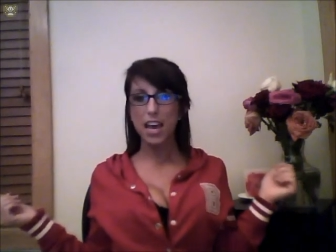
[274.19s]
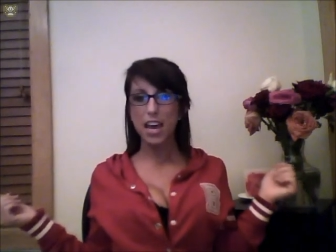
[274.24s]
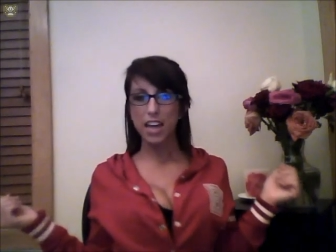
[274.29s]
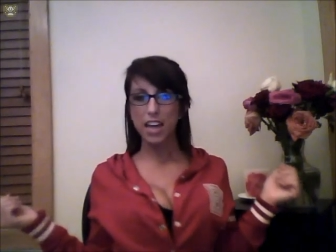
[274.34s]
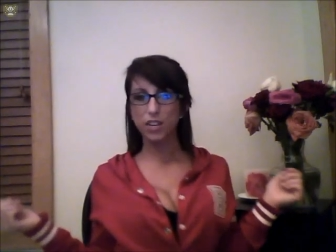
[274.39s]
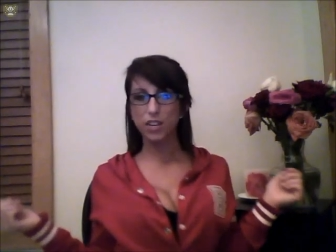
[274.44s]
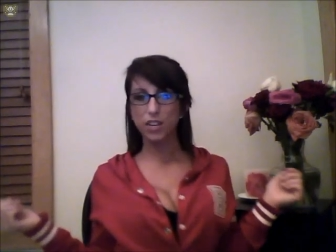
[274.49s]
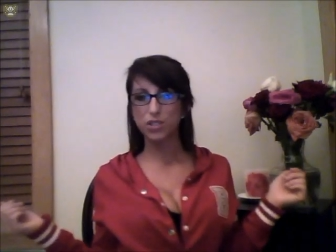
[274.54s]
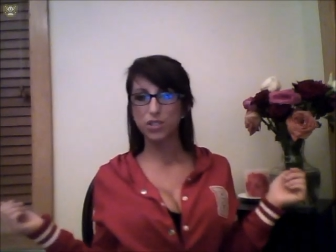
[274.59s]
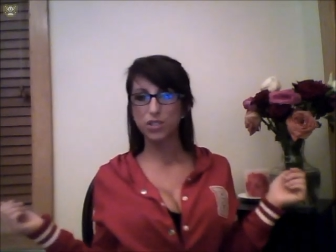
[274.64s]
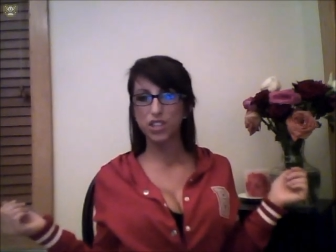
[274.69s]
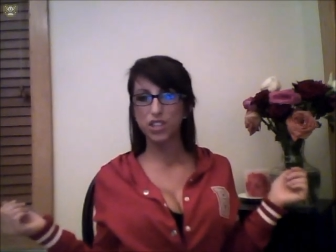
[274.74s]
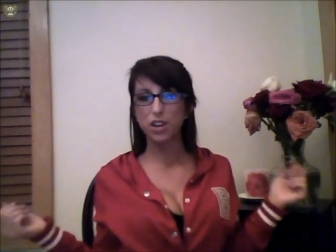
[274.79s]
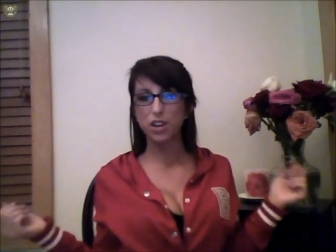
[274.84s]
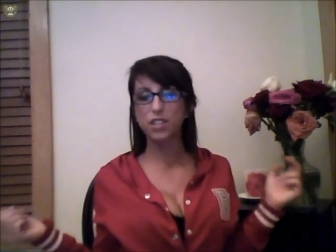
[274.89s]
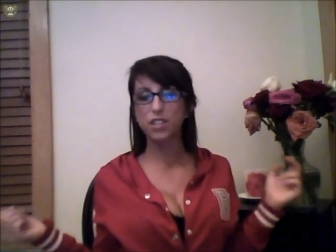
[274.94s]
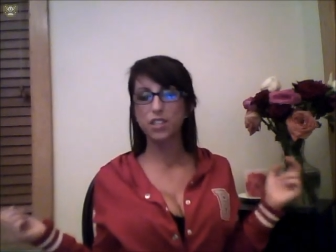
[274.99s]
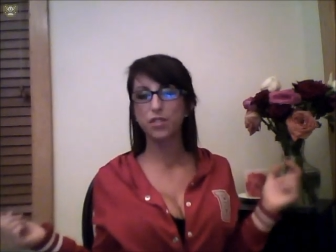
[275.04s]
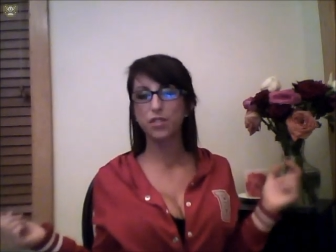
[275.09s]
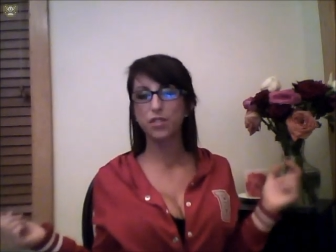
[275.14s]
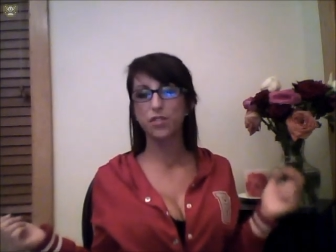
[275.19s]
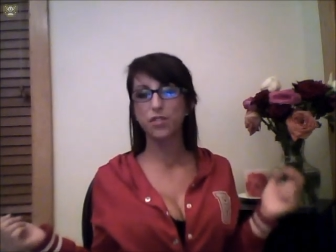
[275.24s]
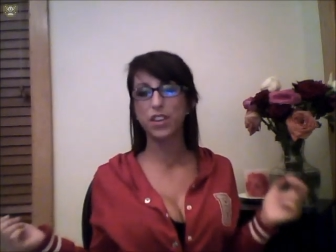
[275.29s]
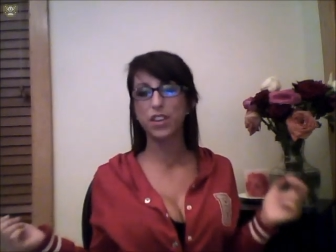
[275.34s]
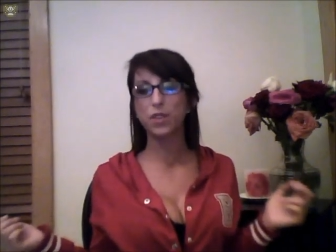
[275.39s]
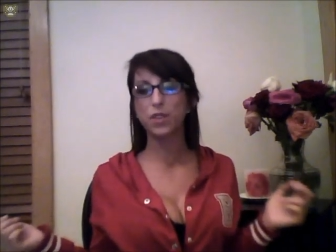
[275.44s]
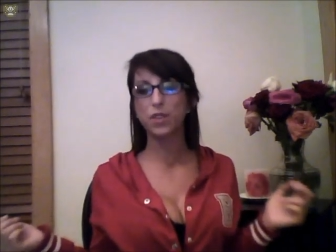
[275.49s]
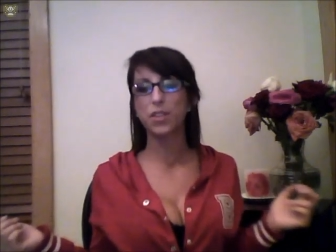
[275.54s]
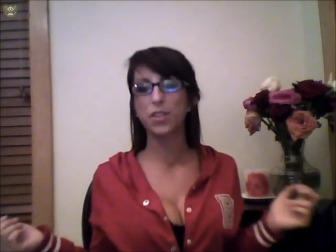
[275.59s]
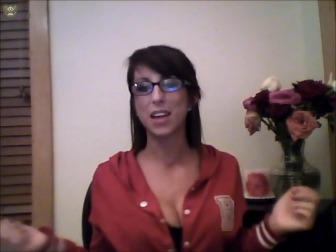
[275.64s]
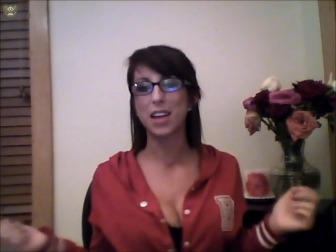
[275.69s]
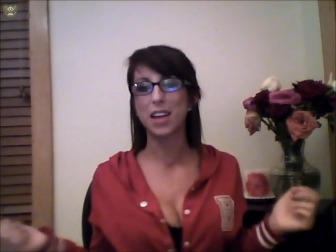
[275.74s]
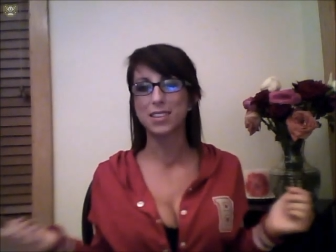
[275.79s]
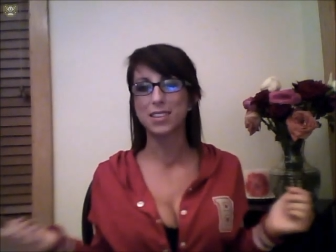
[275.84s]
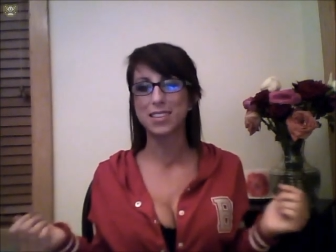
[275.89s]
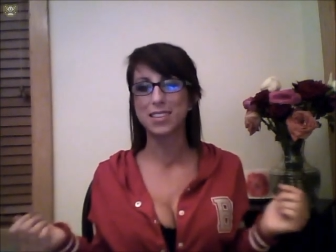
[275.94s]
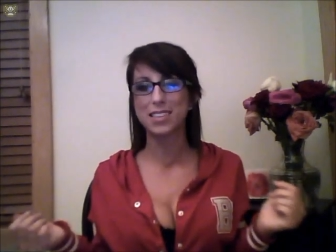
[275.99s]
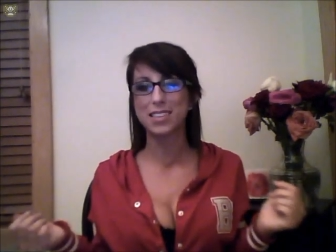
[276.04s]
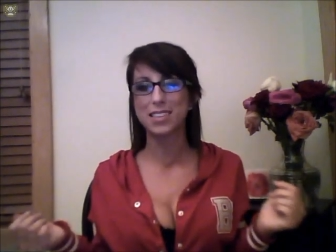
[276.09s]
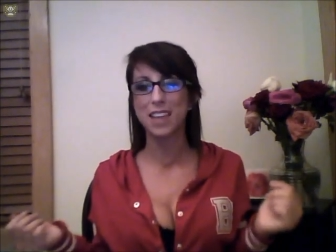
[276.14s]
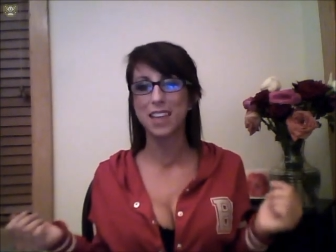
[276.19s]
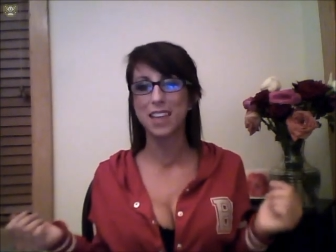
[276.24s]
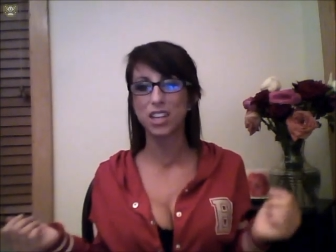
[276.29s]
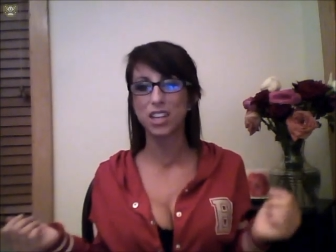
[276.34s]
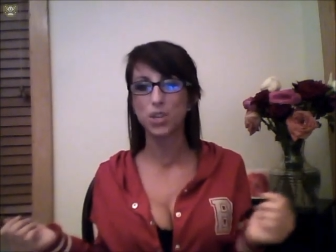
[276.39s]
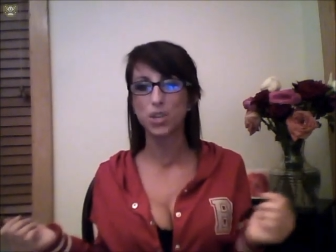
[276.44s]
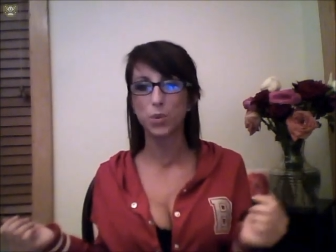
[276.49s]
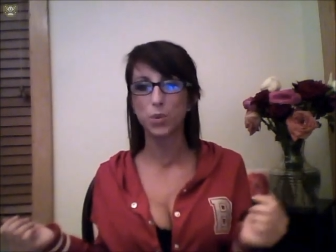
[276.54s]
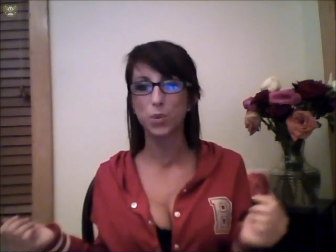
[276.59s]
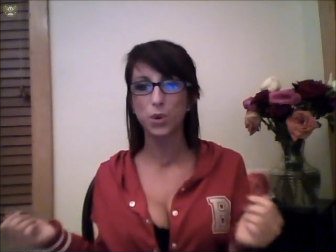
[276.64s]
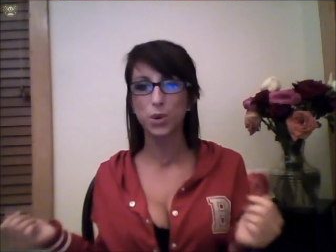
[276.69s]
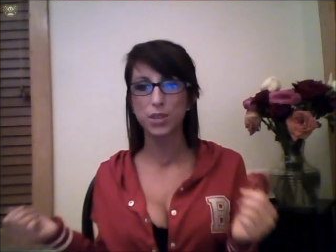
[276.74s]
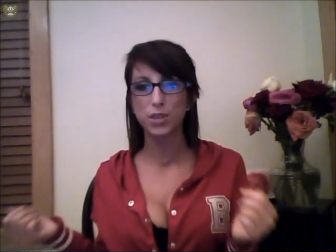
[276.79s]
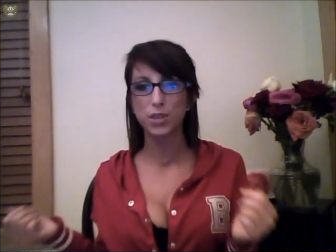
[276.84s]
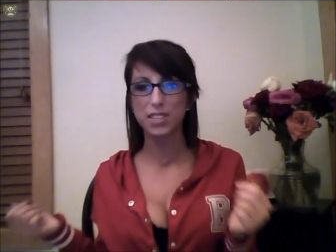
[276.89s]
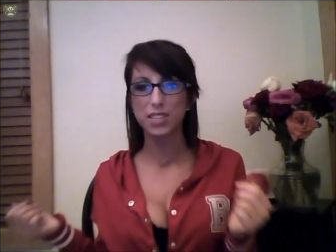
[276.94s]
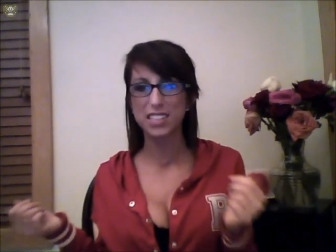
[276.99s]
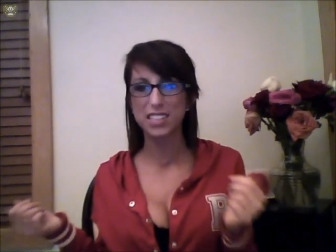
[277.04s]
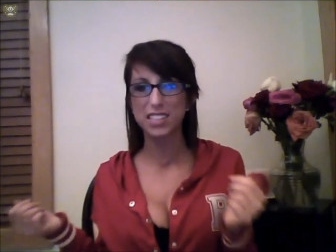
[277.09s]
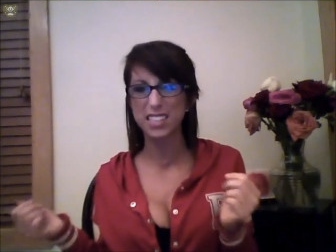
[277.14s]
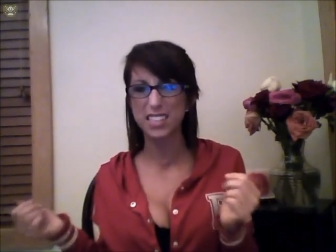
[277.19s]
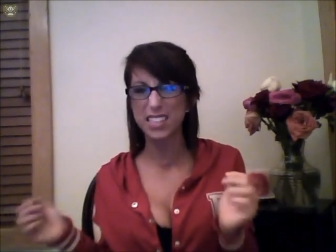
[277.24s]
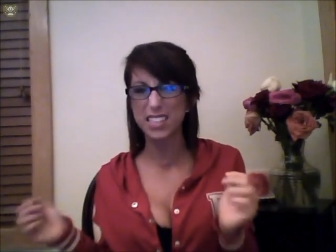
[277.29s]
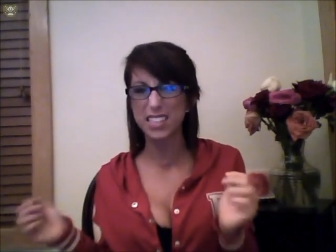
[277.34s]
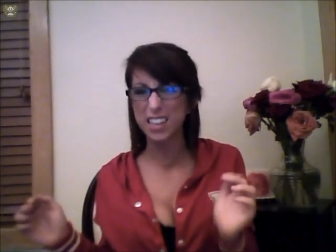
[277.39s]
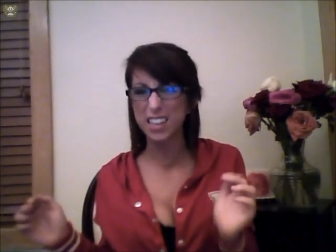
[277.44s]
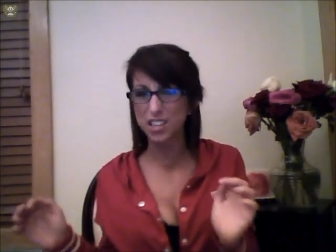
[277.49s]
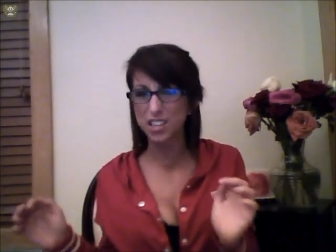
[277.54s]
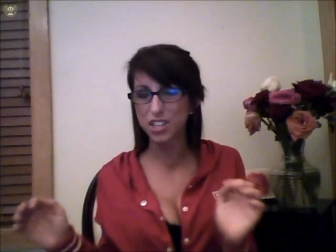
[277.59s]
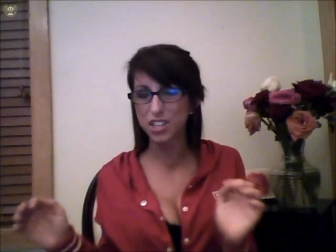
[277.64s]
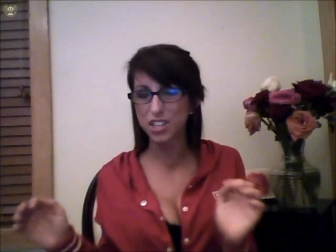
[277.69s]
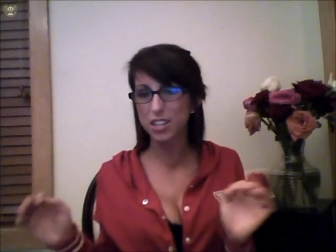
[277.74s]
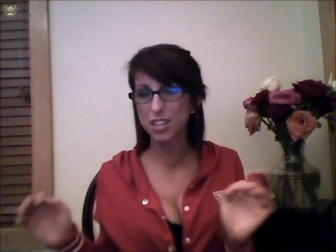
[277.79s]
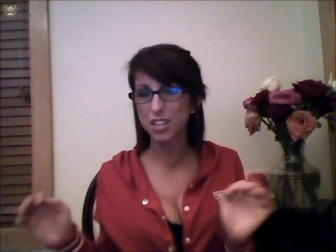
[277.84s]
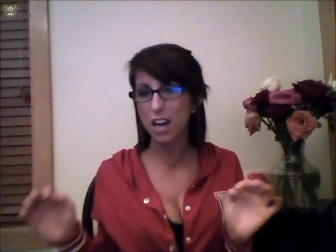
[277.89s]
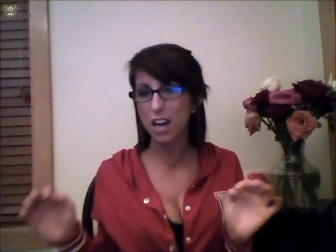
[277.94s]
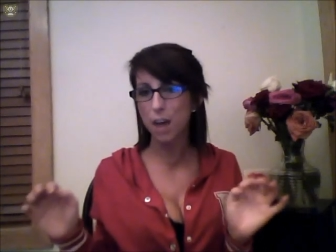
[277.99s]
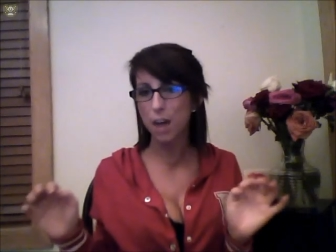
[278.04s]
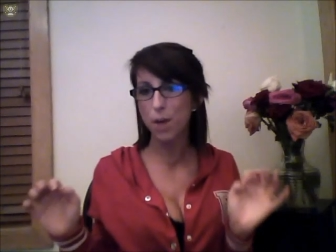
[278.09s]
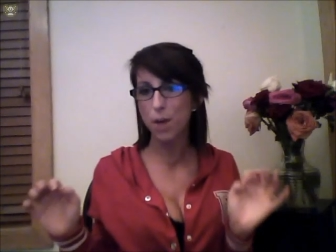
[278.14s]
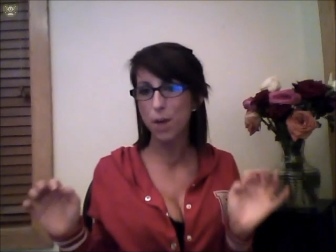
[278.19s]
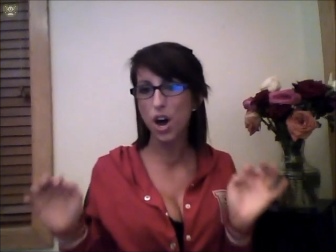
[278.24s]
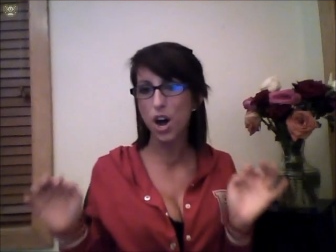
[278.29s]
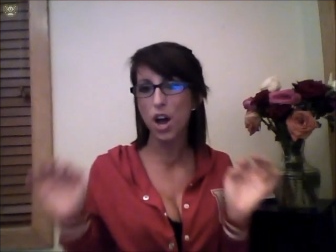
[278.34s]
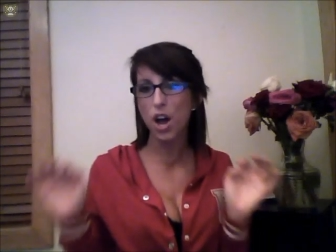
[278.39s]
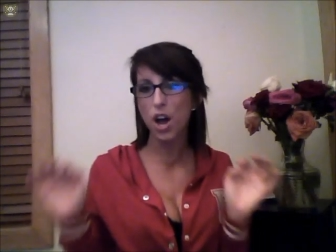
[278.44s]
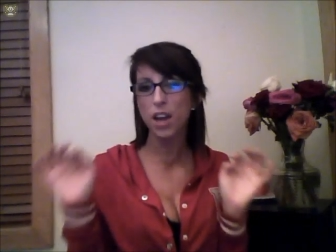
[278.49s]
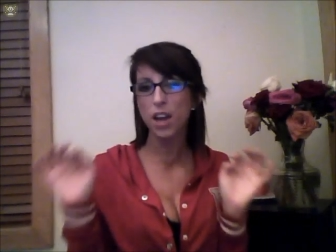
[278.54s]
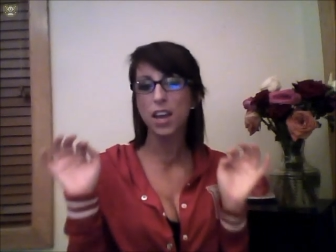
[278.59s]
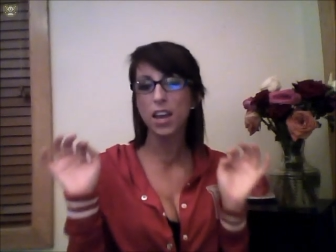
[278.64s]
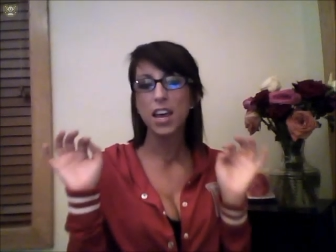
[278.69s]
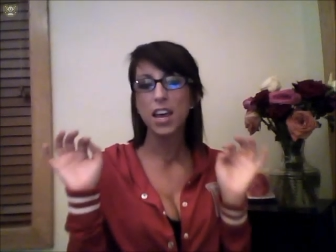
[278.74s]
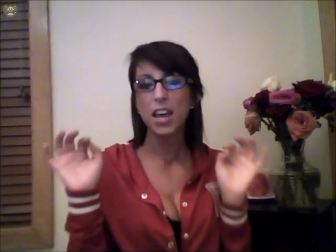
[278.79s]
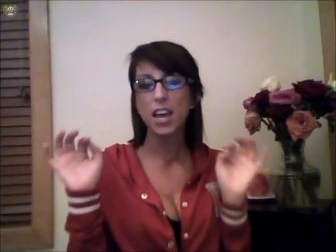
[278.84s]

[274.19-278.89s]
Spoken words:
and you start to feel that sexual seduction come on